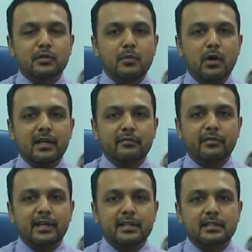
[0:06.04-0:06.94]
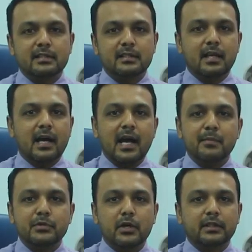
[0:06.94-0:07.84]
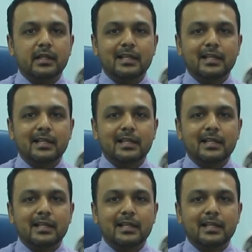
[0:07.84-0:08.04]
Good morning friends, I am Dr.